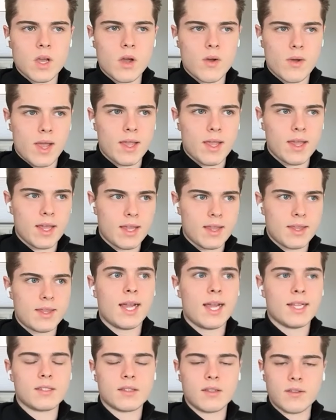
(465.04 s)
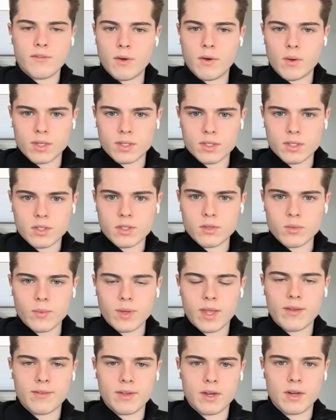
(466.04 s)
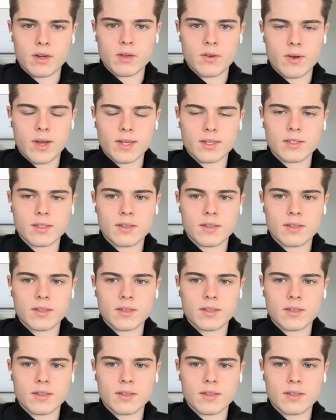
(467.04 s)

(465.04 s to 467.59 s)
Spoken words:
Okay. And that's the focus we have here, correct?